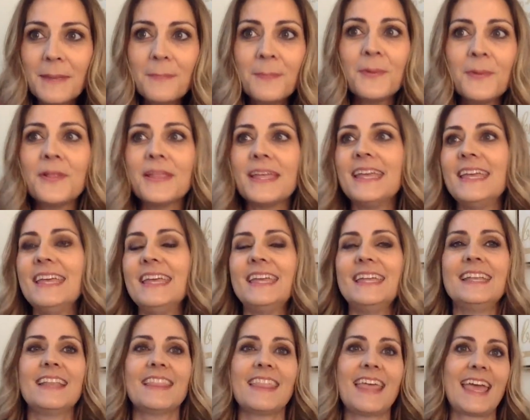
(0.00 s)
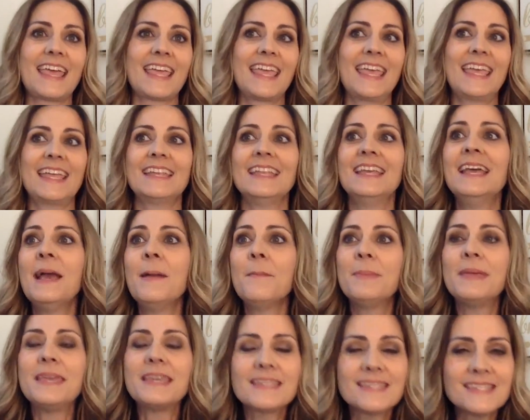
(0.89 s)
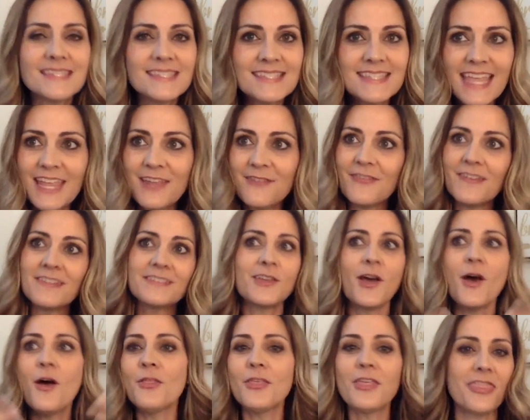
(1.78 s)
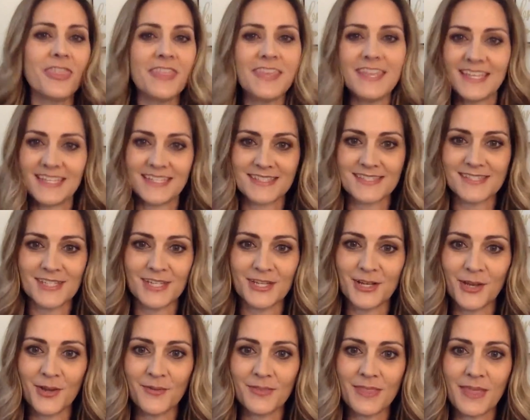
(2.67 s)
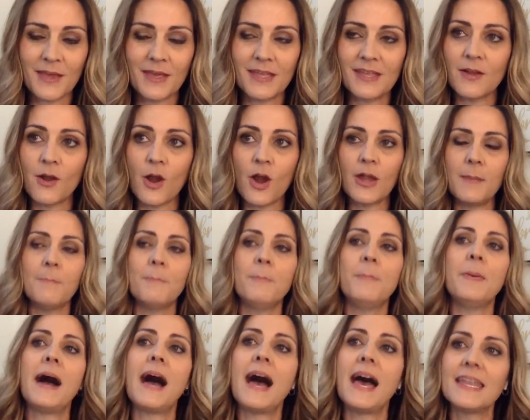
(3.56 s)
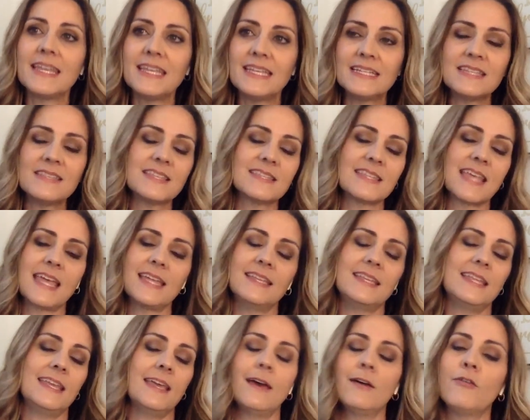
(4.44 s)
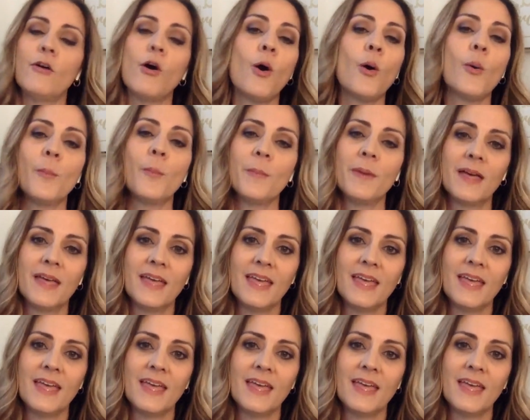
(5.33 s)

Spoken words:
people in, that can be a safe. It's all the things, that are embodied in this idea of home.